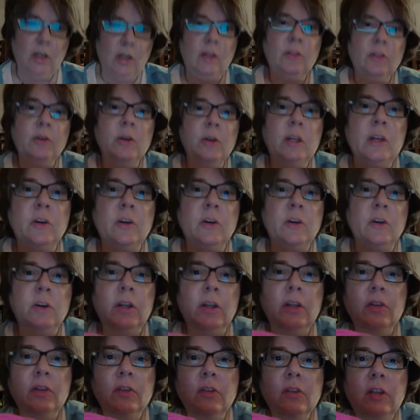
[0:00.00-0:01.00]
there are
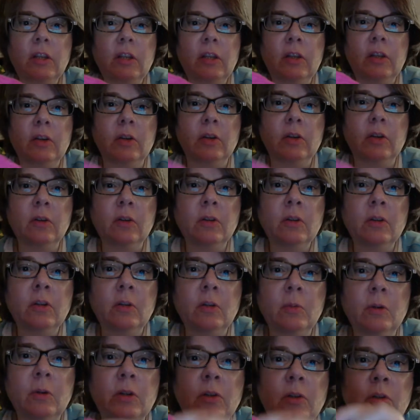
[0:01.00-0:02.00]
areas here,
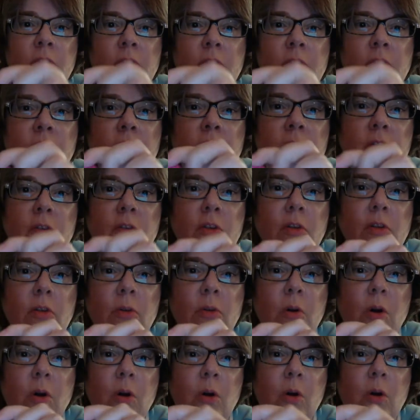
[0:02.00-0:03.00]
where it looks like there's a
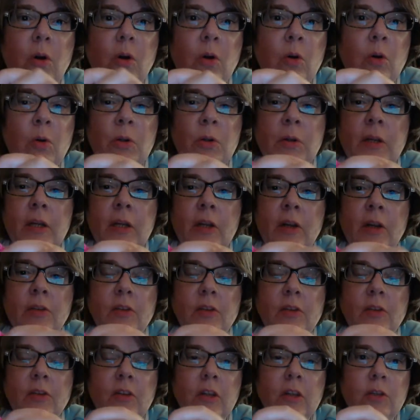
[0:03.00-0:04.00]
little hole. You cannot
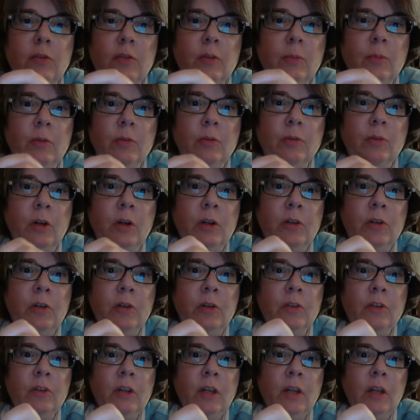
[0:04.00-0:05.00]
see it from the
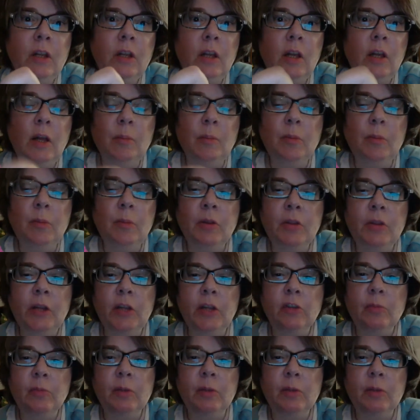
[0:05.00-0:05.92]
front, but that's